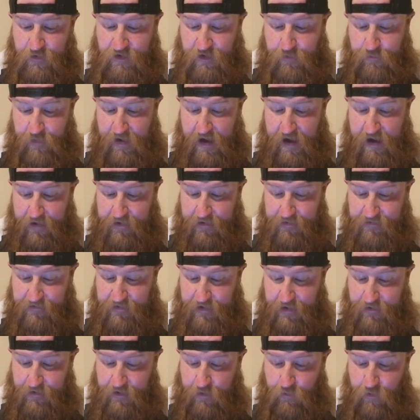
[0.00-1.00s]
Mr. Barker
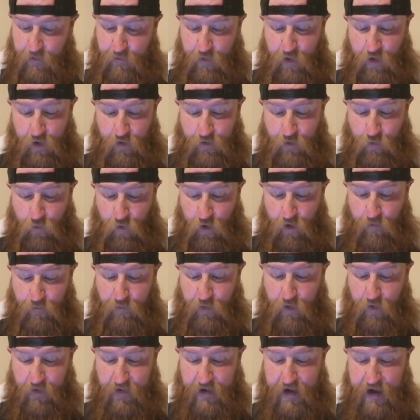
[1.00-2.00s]
said there were more than
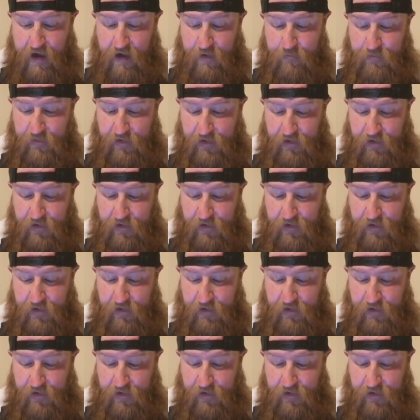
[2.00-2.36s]
1.8